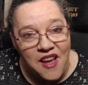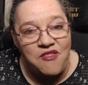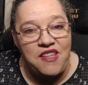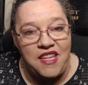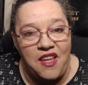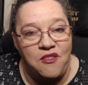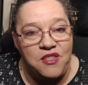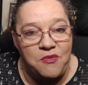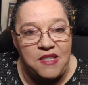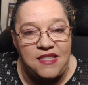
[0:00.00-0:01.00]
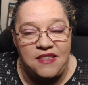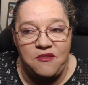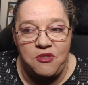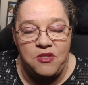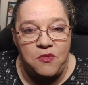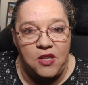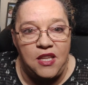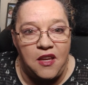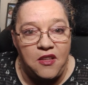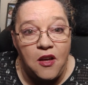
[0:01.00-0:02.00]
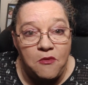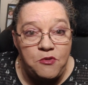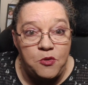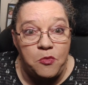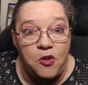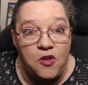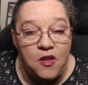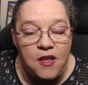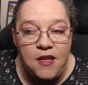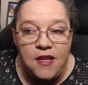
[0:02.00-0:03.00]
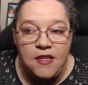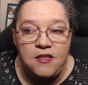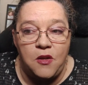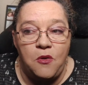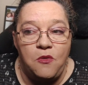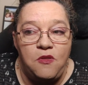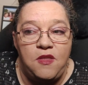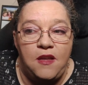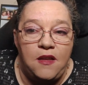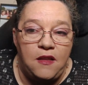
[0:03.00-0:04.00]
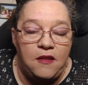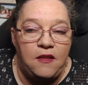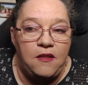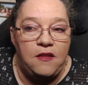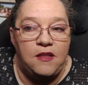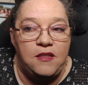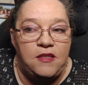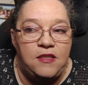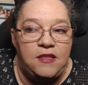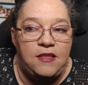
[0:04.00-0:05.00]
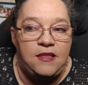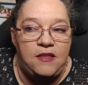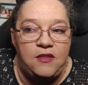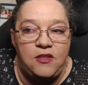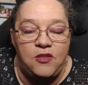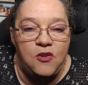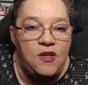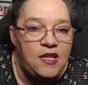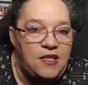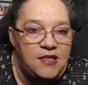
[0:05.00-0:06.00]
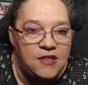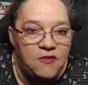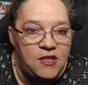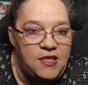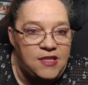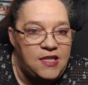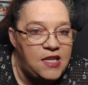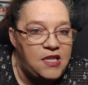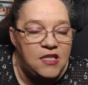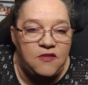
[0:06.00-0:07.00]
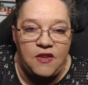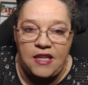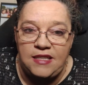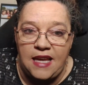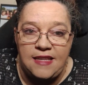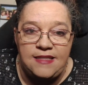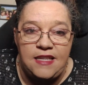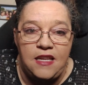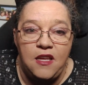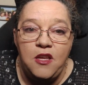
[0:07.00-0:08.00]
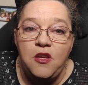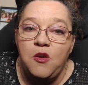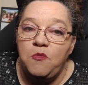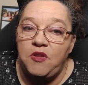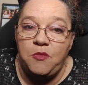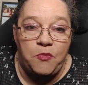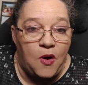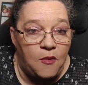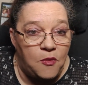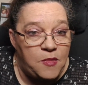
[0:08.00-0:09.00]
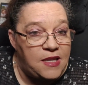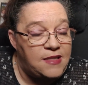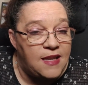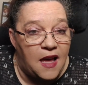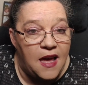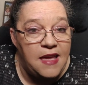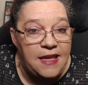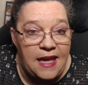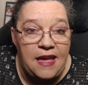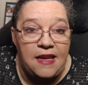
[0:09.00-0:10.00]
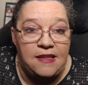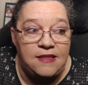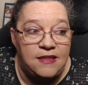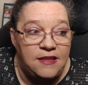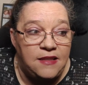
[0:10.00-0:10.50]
everything else was really uncomfortable. So the sturdiness of this seat is fantastic, but the problem is I can't